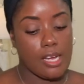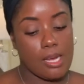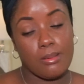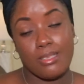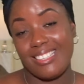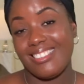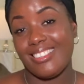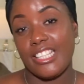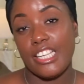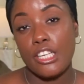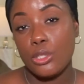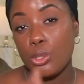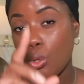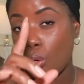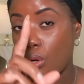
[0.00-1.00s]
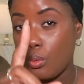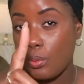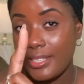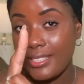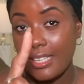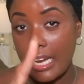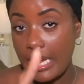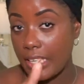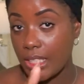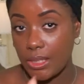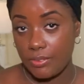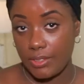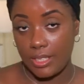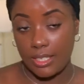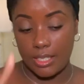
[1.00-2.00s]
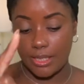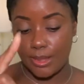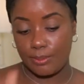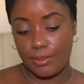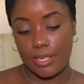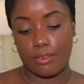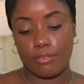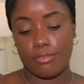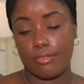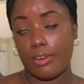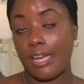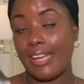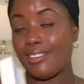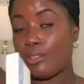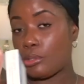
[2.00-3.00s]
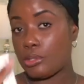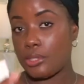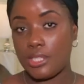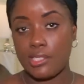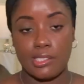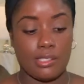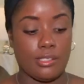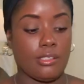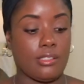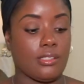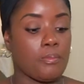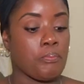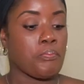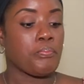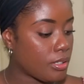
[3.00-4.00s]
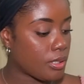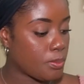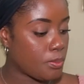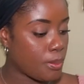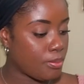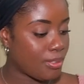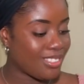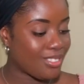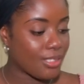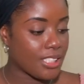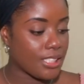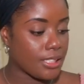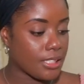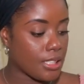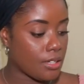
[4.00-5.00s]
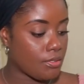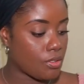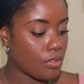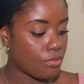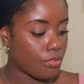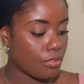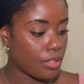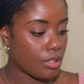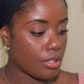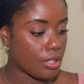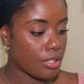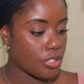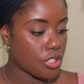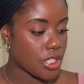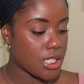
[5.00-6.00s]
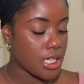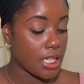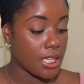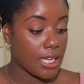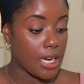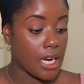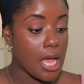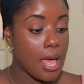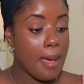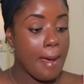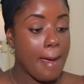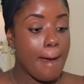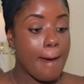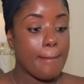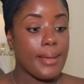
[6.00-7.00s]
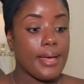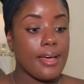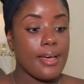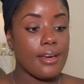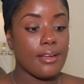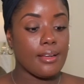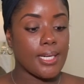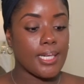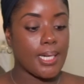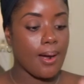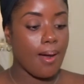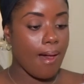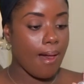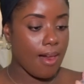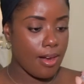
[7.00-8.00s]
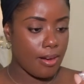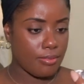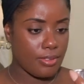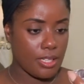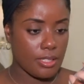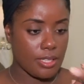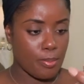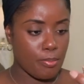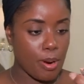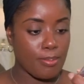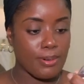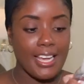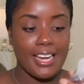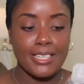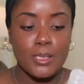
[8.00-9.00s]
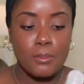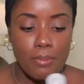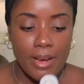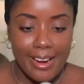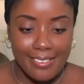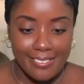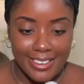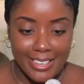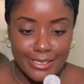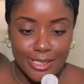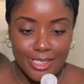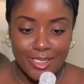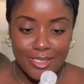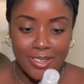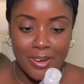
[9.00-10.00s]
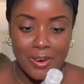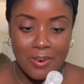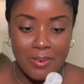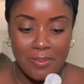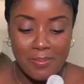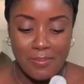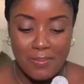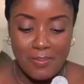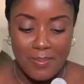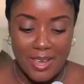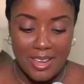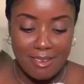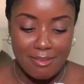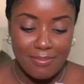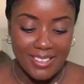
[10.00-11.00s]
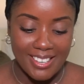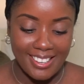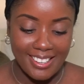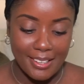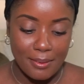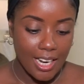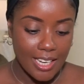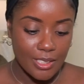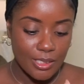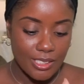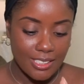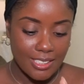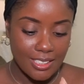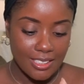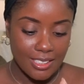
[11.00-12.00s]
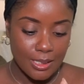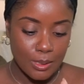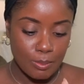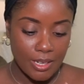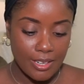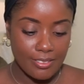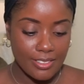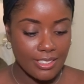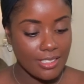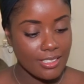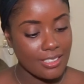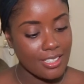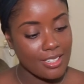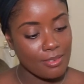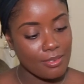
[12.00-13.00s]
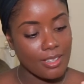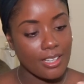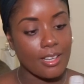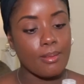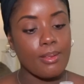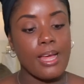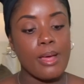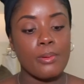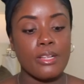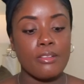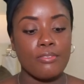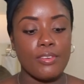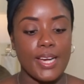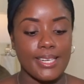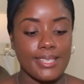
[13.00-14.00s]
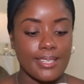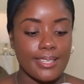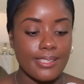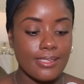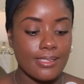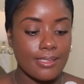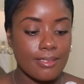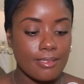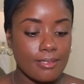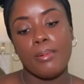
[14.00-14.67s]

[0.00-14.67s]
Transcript: I'm like, there's always a catch for things being free. I don't trust it. Because people don't just give you free things just like that. But they're probably expiring soon. Maybe. I don't see an expiry date anywhere. I will find it.